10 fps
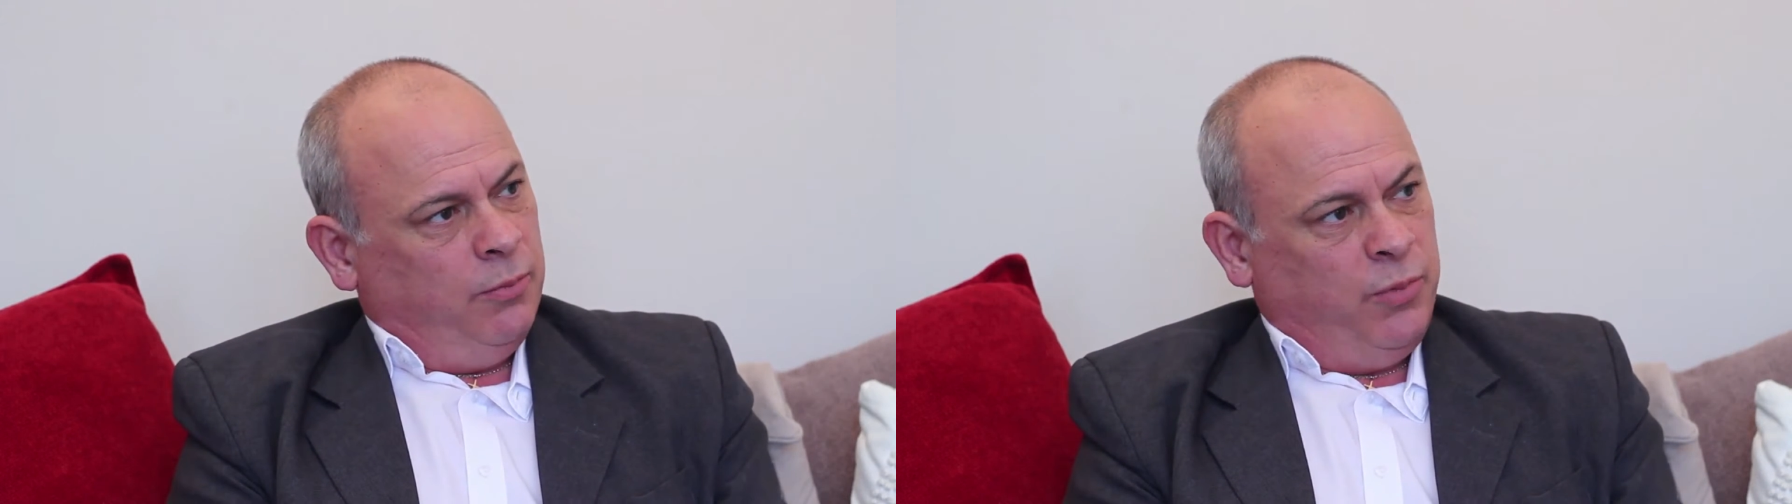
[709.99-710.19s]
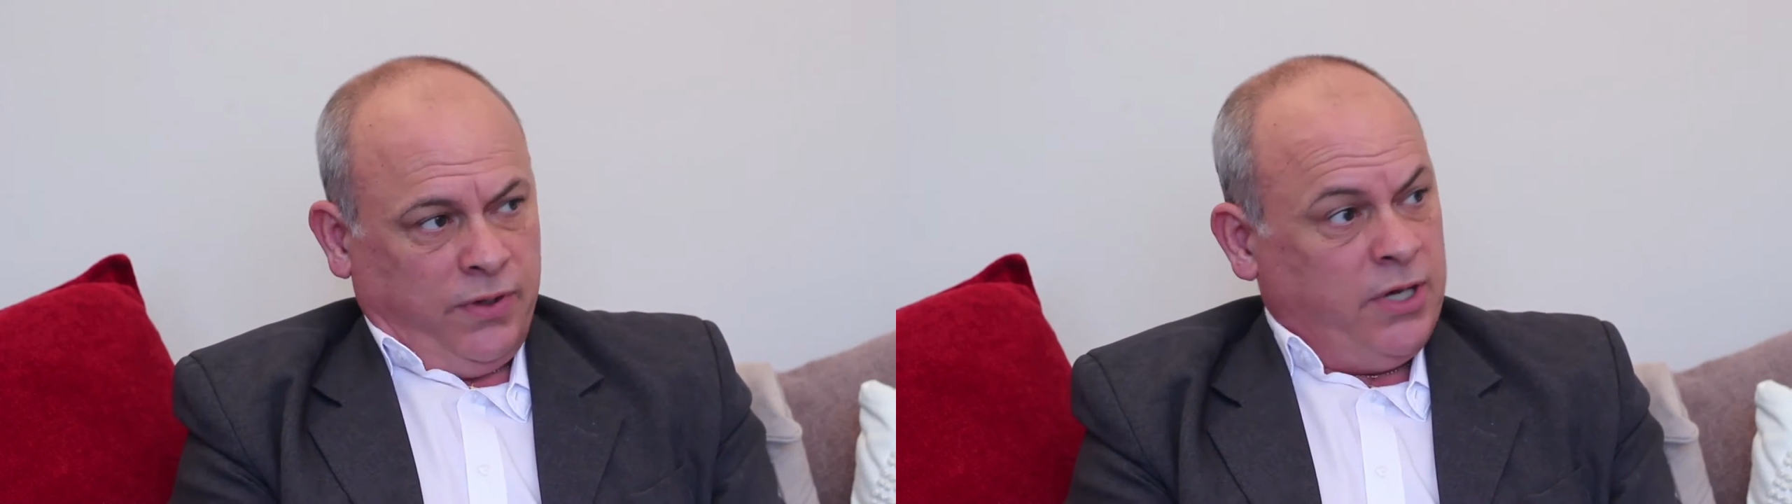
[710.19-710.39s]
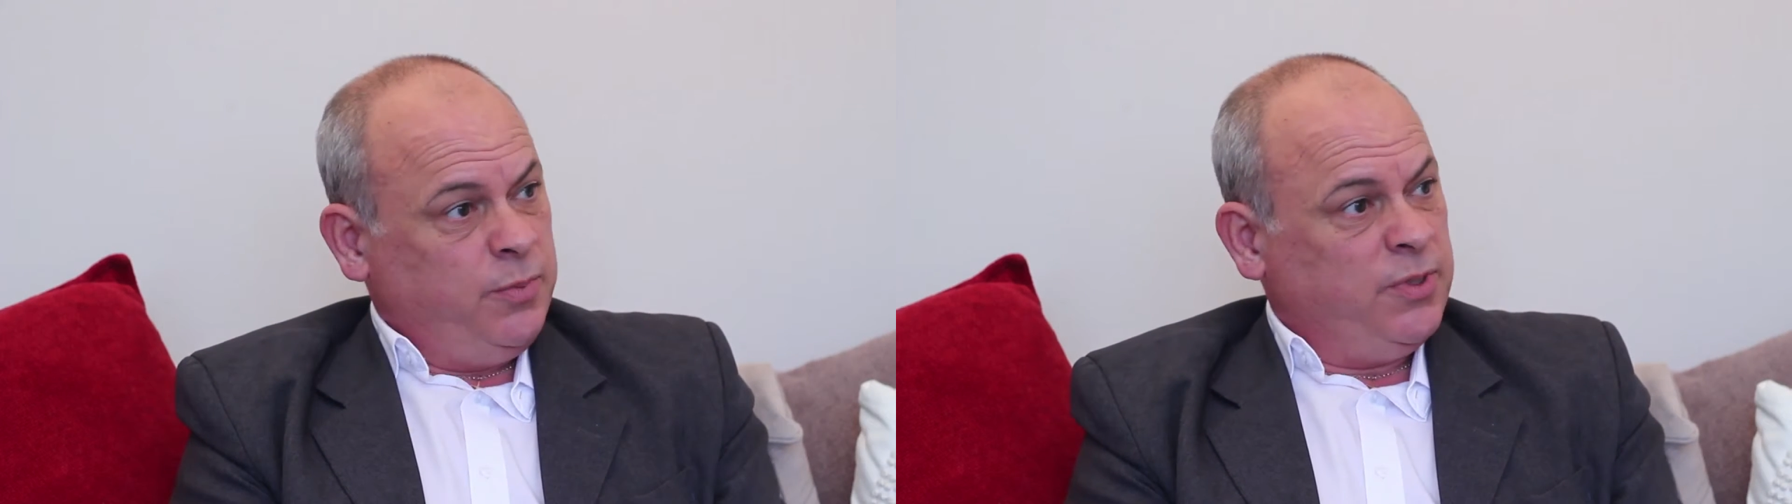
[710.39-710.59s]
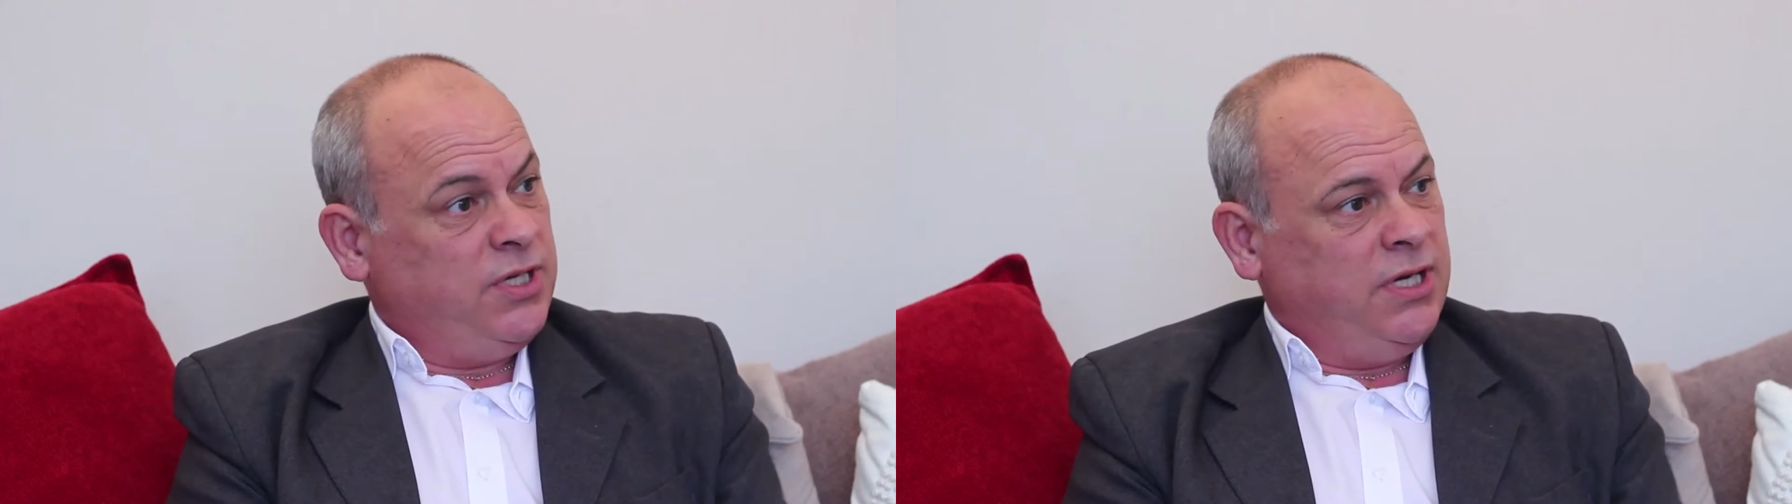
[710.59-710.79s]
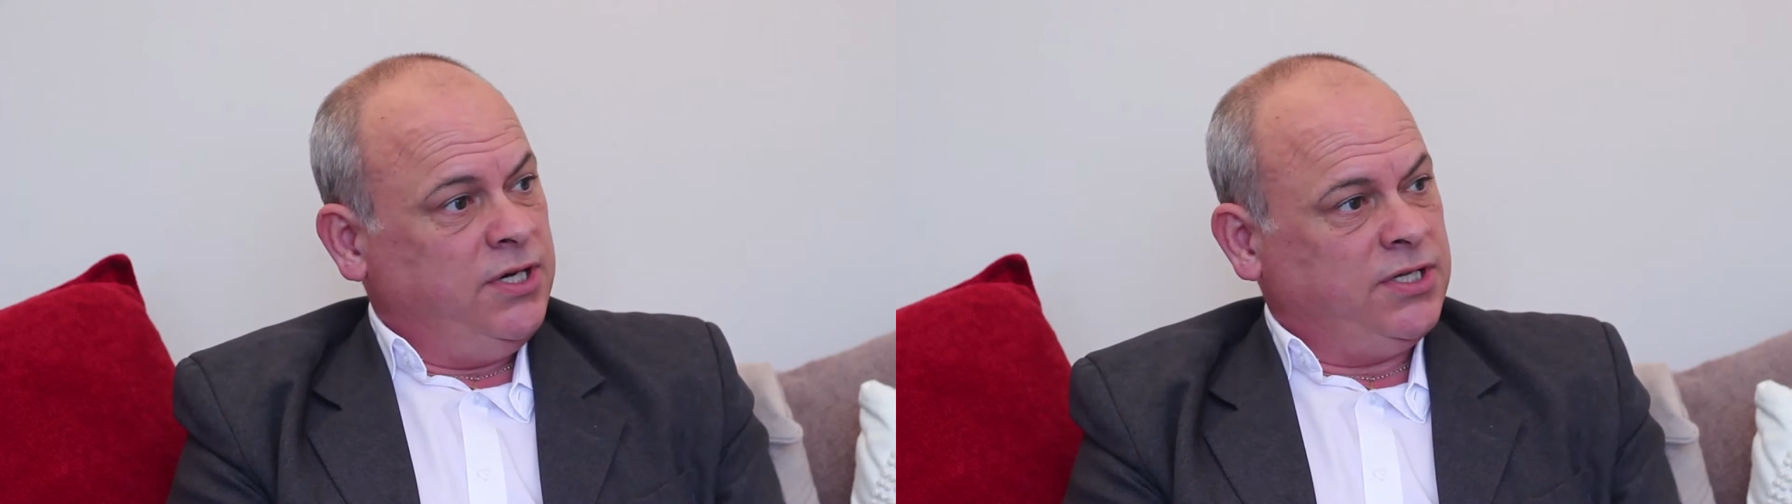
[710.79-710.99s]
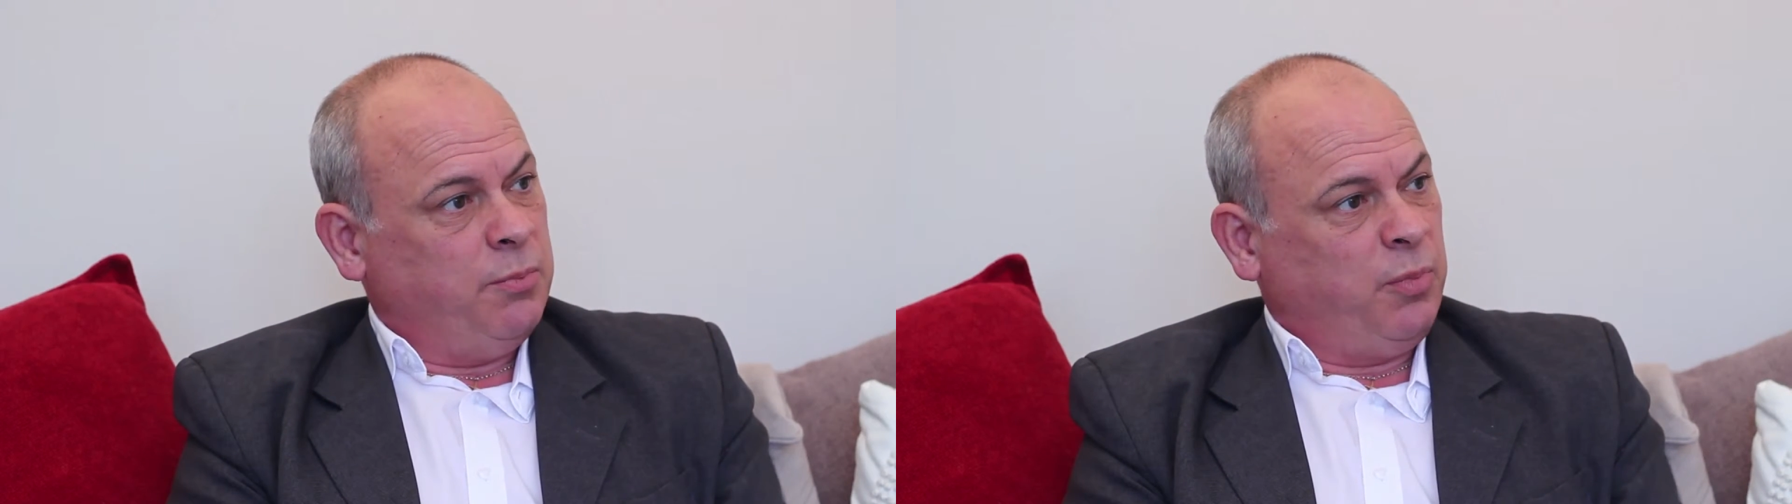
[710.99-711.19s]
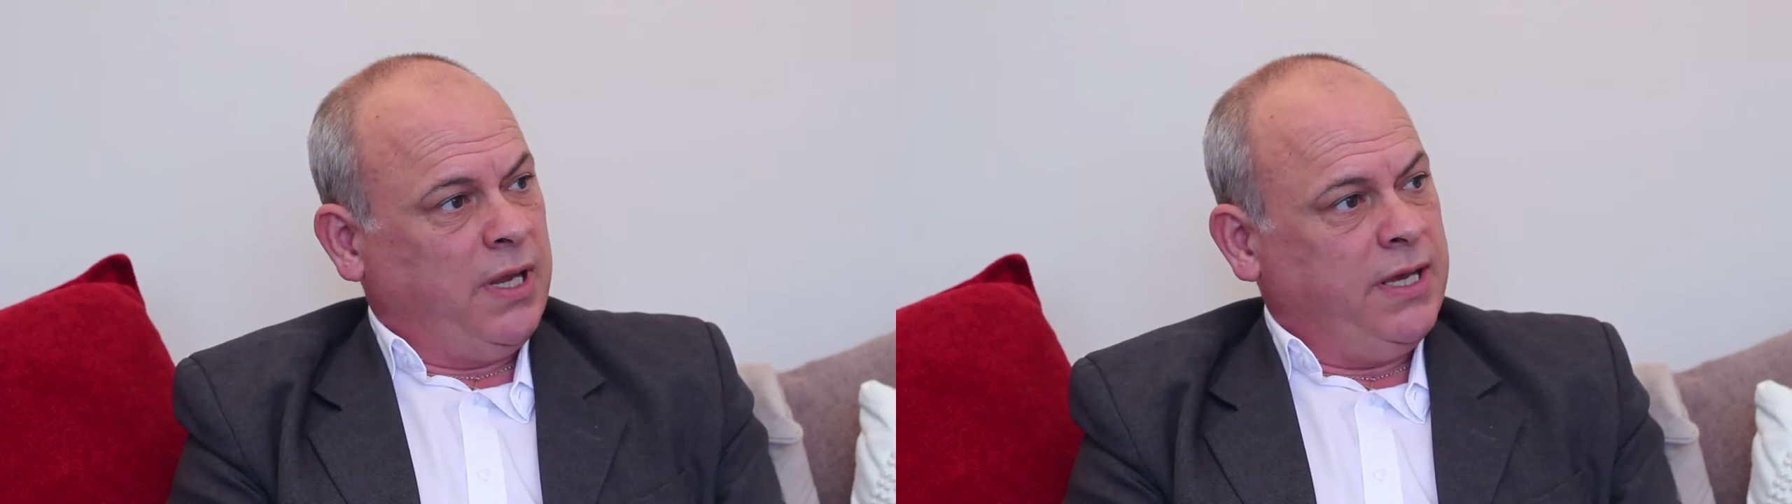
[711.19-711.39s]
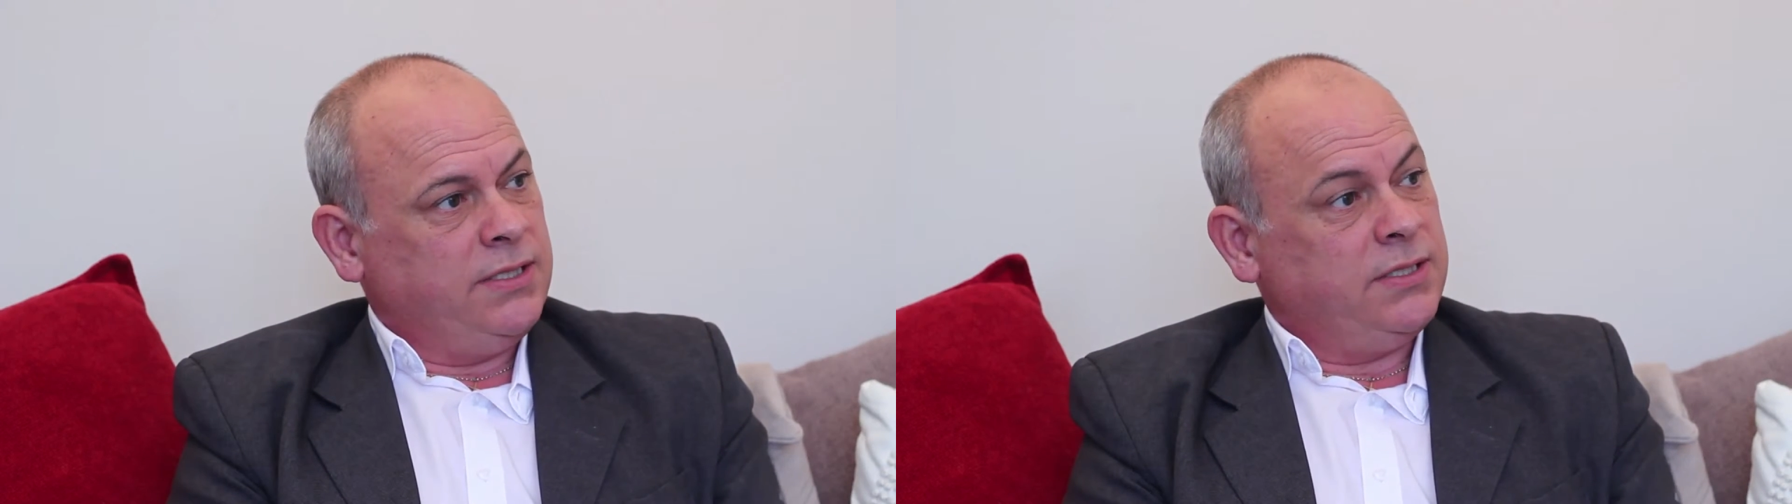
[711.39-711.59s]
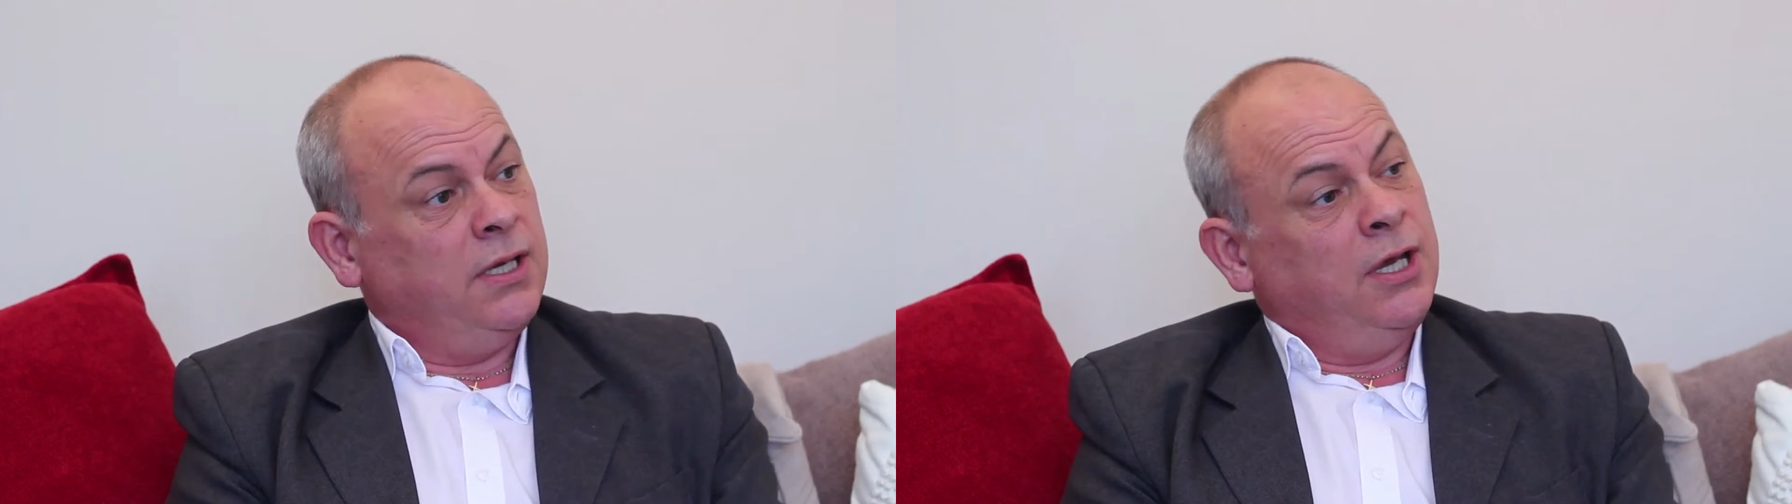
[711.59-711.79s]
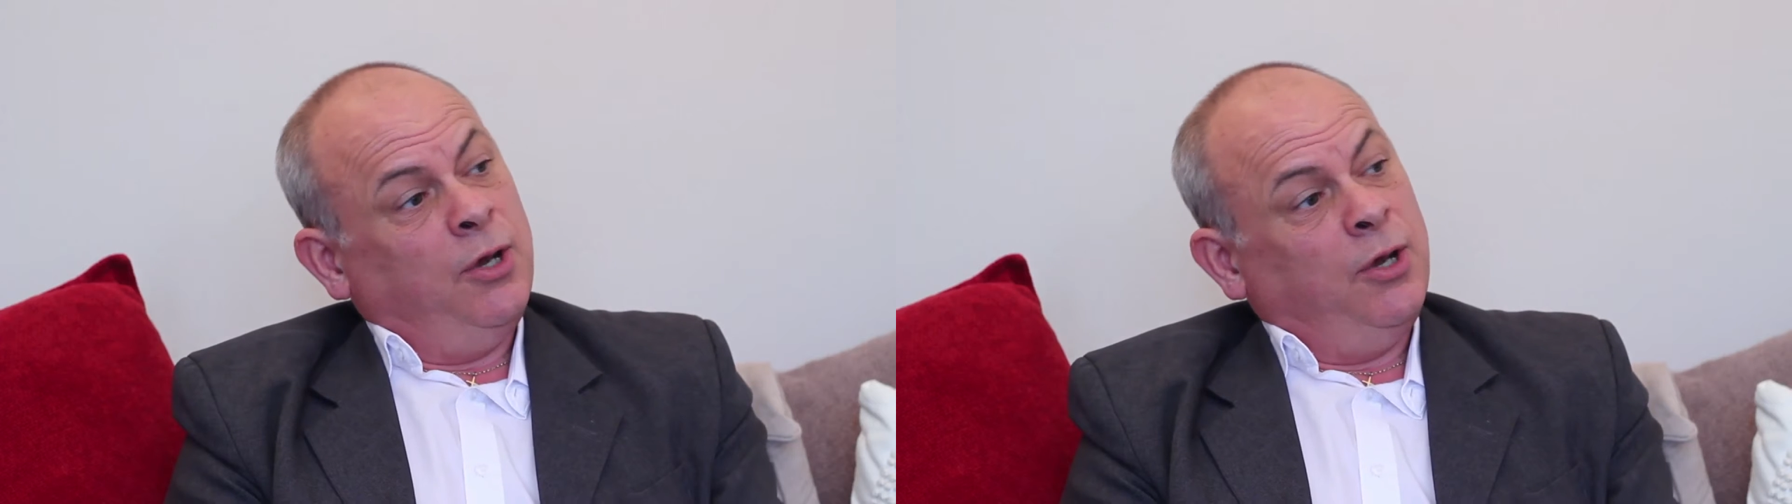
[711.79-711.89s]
put those procedures in place.